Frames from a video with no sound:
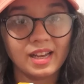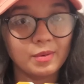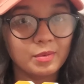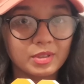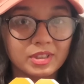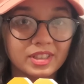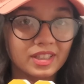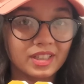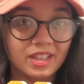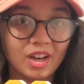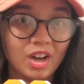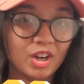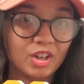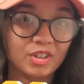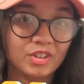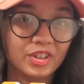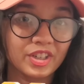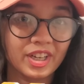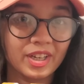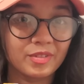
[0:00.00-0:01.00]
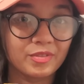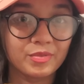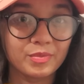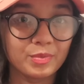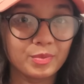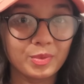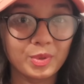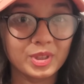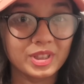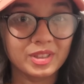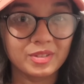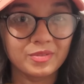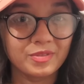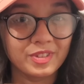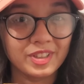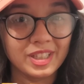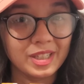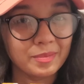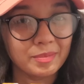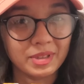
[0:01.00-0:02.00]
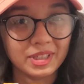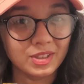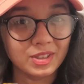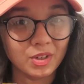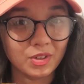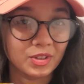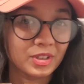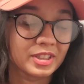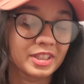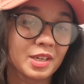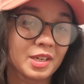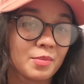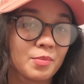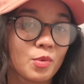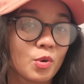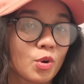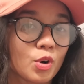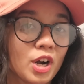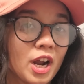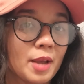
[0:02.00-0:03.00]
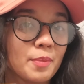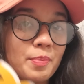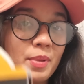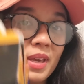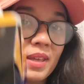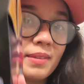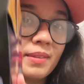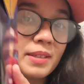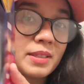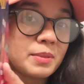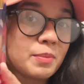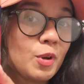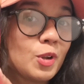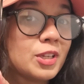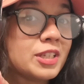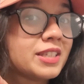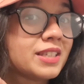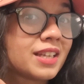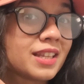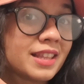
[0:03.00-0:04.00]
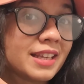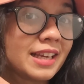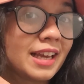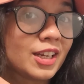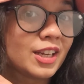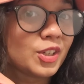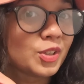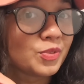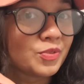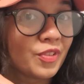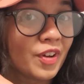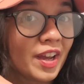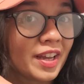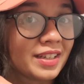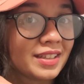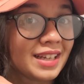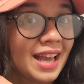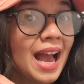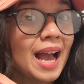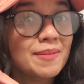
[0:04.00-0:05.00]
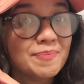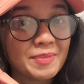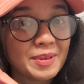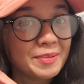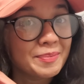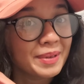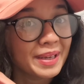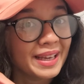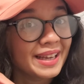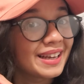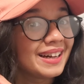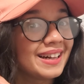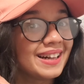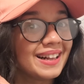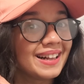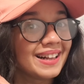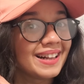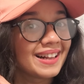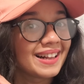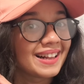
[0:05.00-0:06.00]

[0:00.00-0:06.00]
I wasn't hungry and wasn't feeling McDonald's anymore, I picked the smallest thing I could find. Happy Meal!